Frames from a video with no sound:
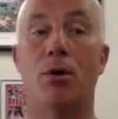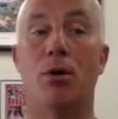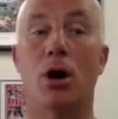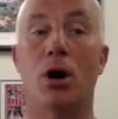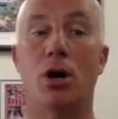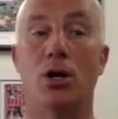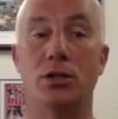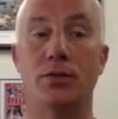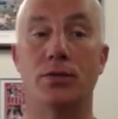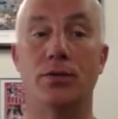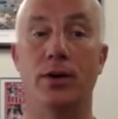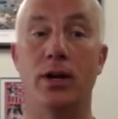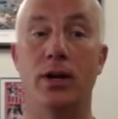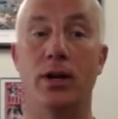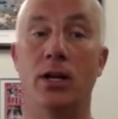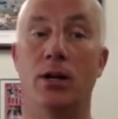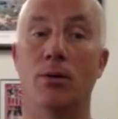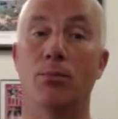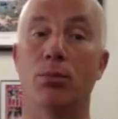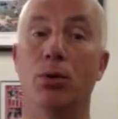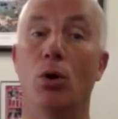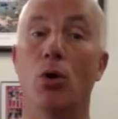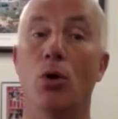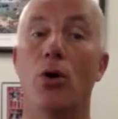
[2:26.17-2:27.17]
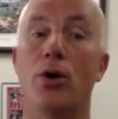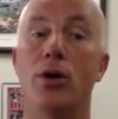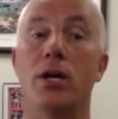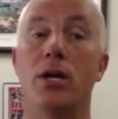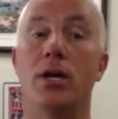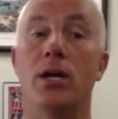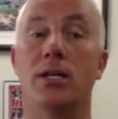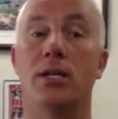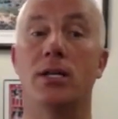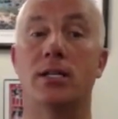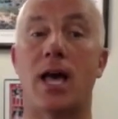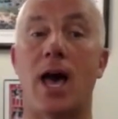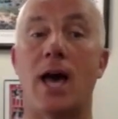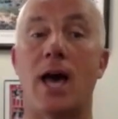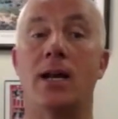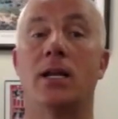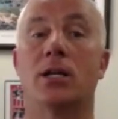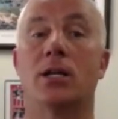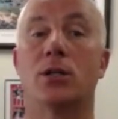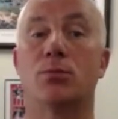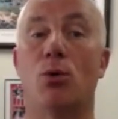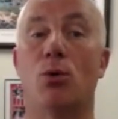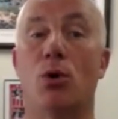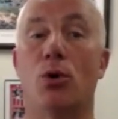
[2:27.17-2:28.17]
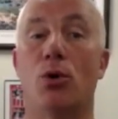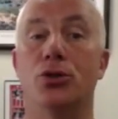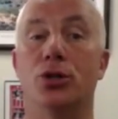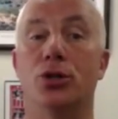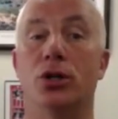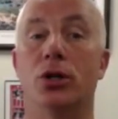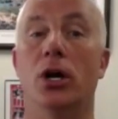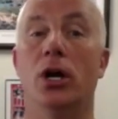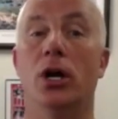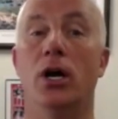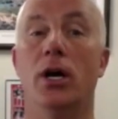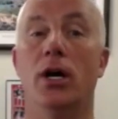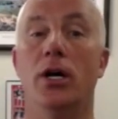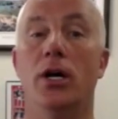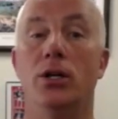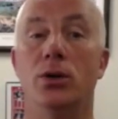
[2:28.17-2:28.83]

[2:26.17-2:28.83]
parts of it, an employee has had an exposure